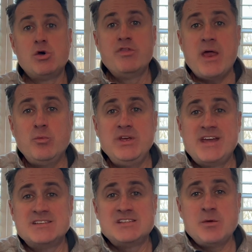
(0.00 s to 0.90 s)
then we
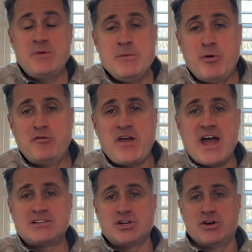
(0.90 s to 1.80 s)
get to the people
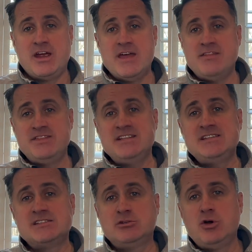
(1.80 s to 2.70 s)
factor, and this
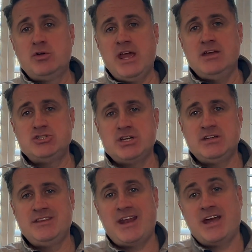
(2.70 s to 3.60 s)
is a
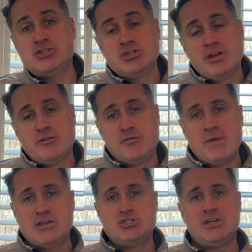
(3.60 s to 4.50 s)
location that I should have
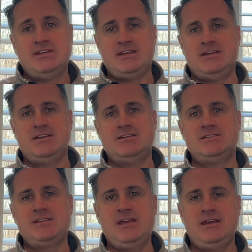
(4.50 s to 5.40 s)
mentioned
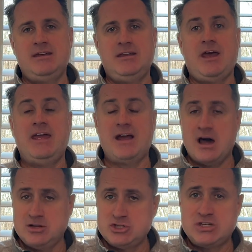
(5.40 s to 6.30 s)
is in a
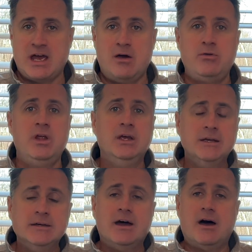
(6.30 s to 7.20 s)
college town.
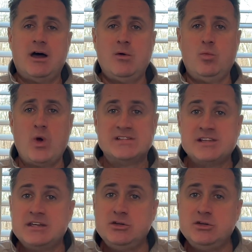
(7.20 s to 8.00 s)
Wesleyan